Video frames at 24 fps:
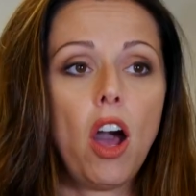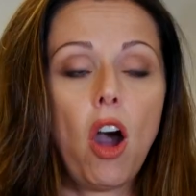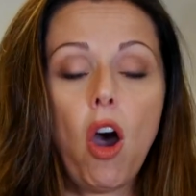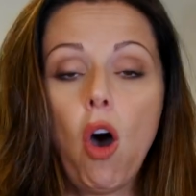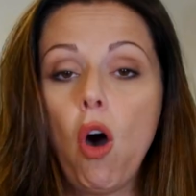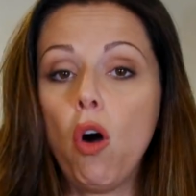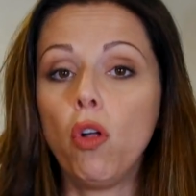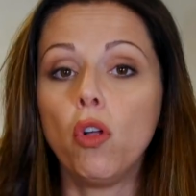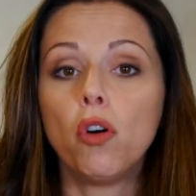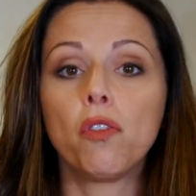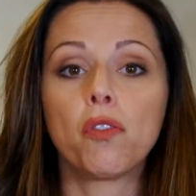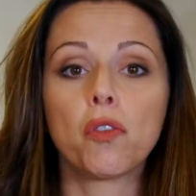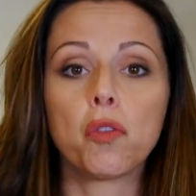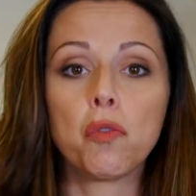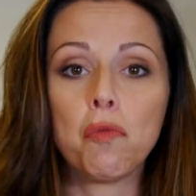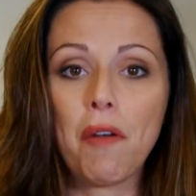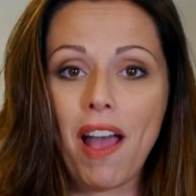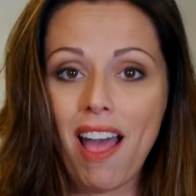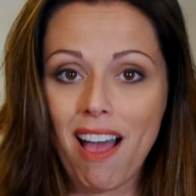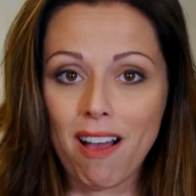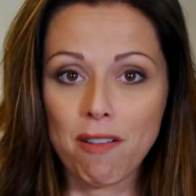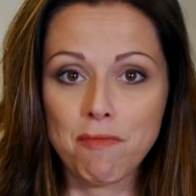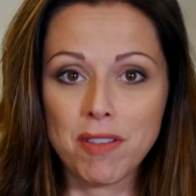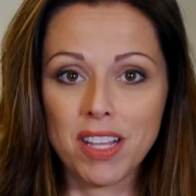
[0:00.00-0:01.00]
all over the
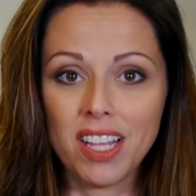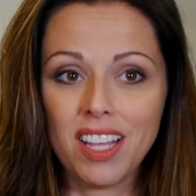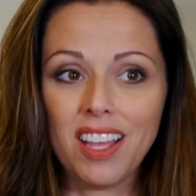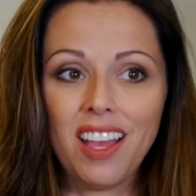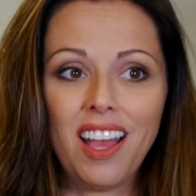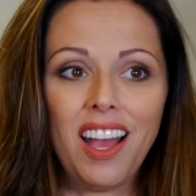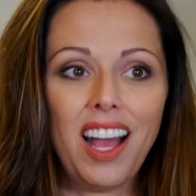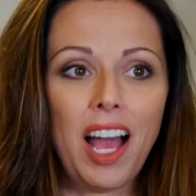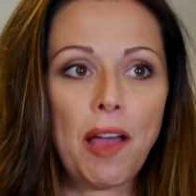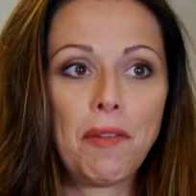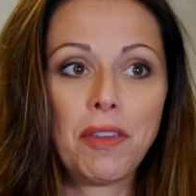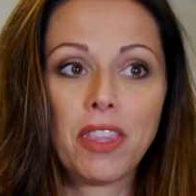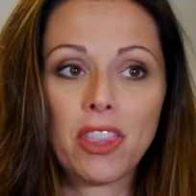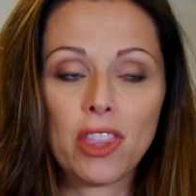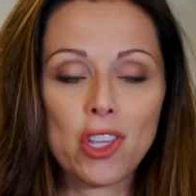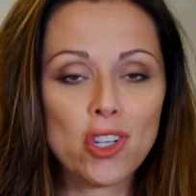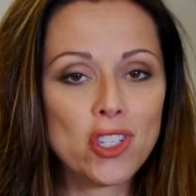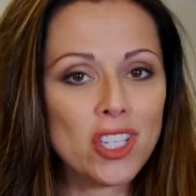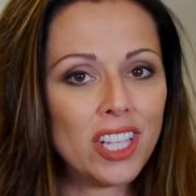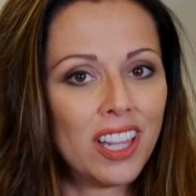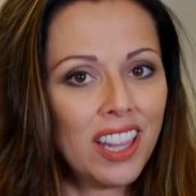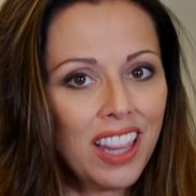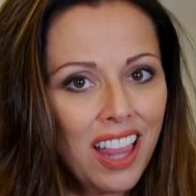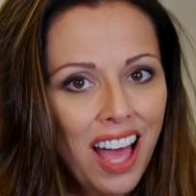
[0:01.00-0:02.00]
web. I mean,
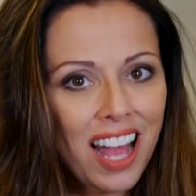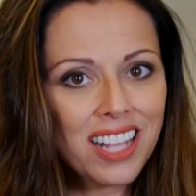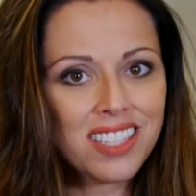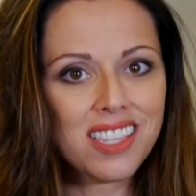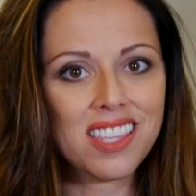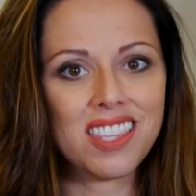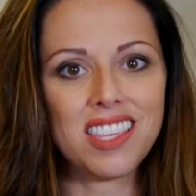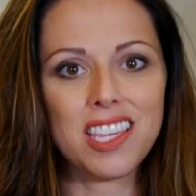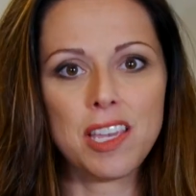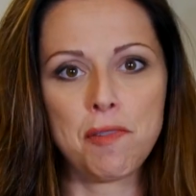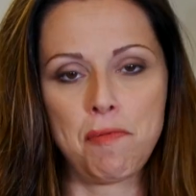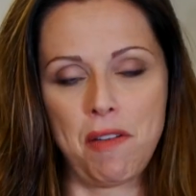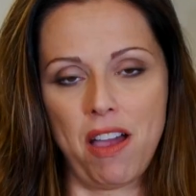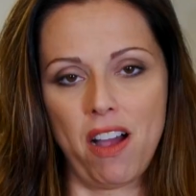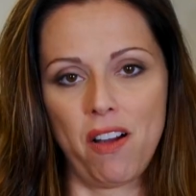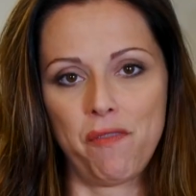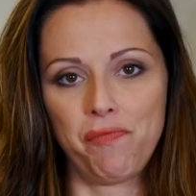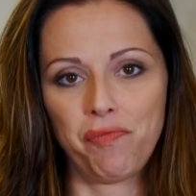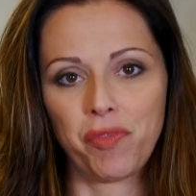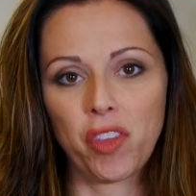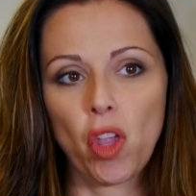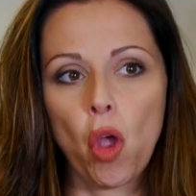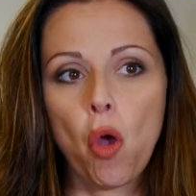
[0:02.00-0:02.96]
there's a lot to think about.